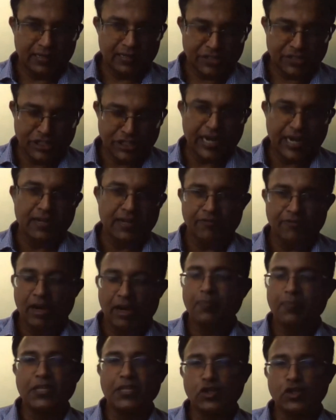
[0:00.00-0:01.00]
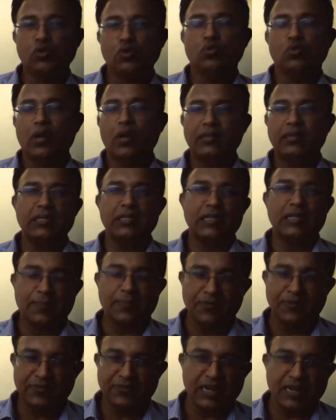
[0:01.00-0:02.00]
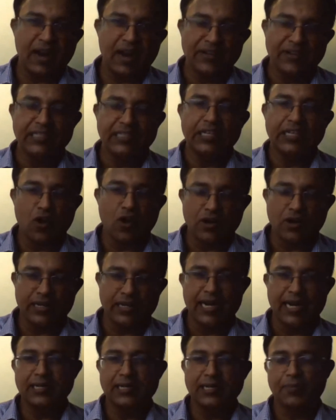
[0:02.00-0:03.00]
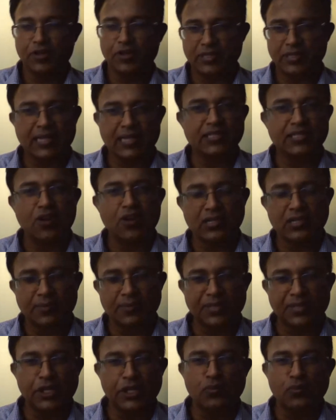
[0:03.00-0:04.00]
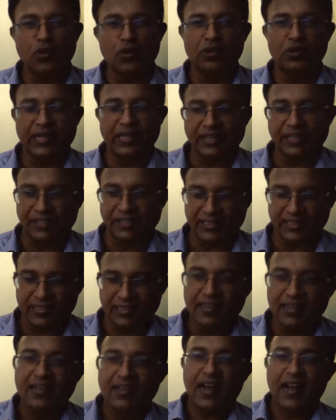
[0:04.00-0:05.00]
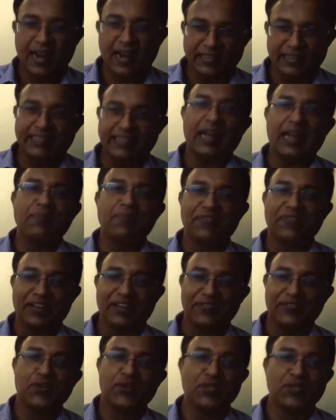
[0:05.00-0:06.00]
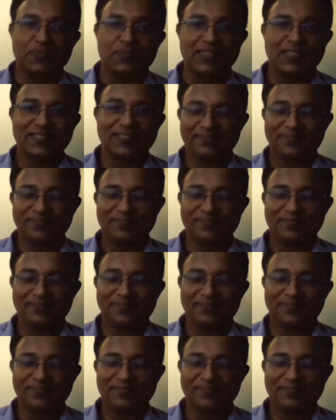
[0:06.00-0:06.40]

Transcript: check one must do at the time of drafting the contract, because that's not something you want to deal with at the time of enforcement.